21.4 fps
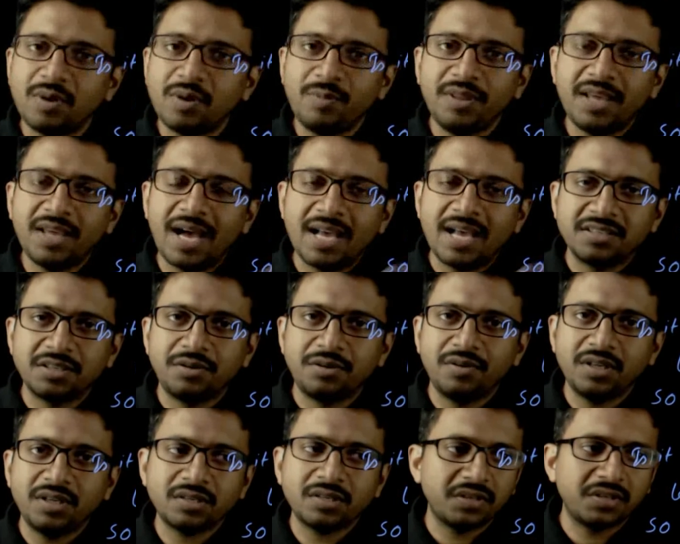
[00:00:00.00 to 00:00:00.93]
be the answer
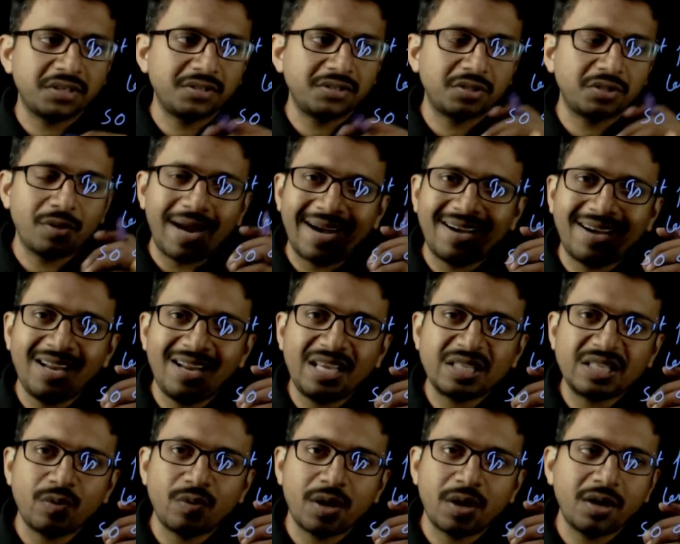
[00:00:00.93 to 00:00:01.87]
to this question. So, at
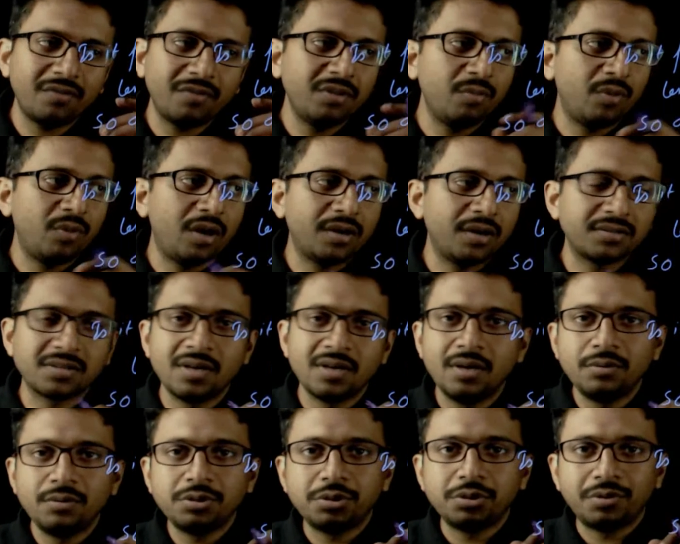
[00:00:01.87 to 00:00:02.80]
least one of the box
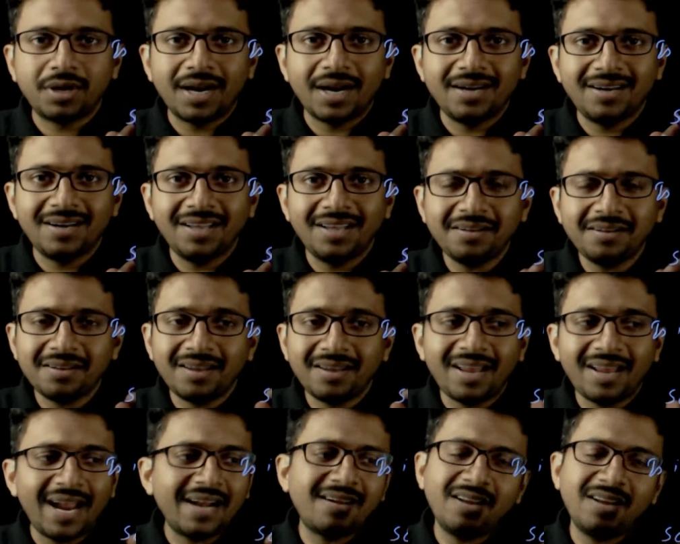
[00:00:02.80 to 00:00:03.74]
should contain
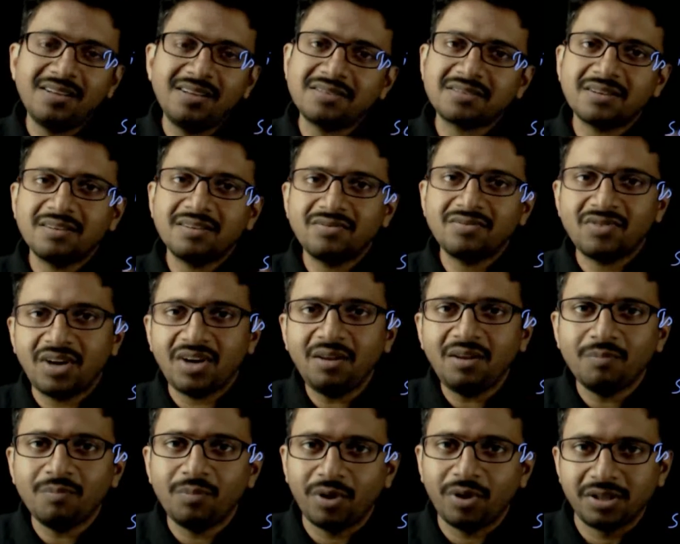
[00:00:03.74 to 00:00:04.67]
at least
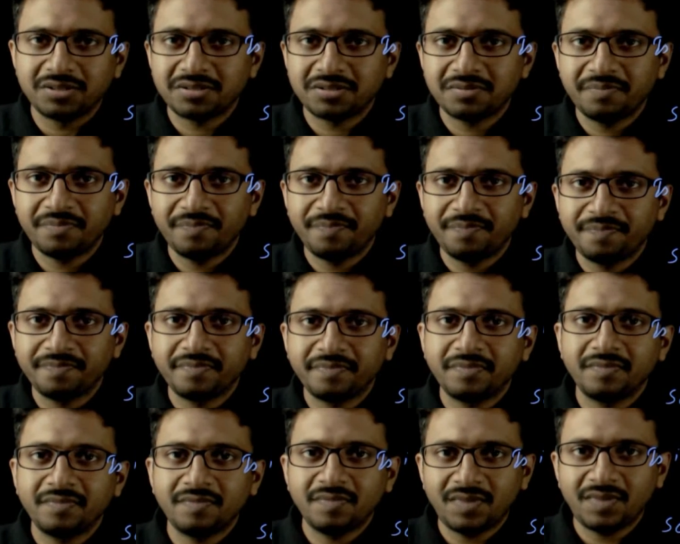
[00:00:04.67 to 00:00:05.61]
3 balls.
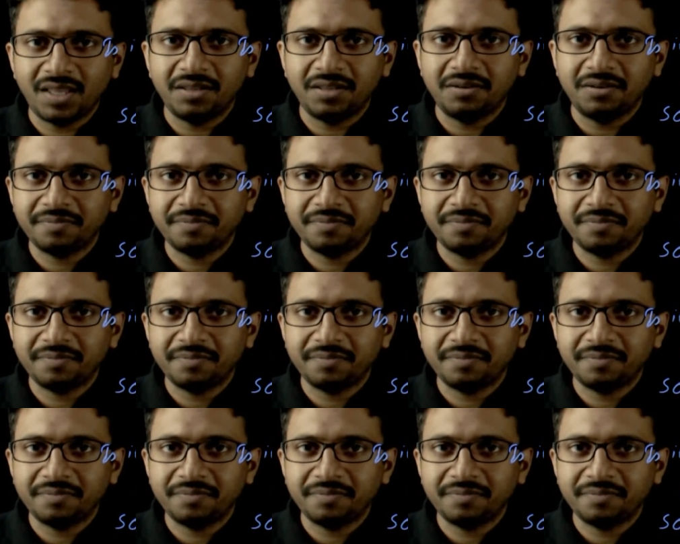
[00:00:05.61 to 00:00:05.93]
Thank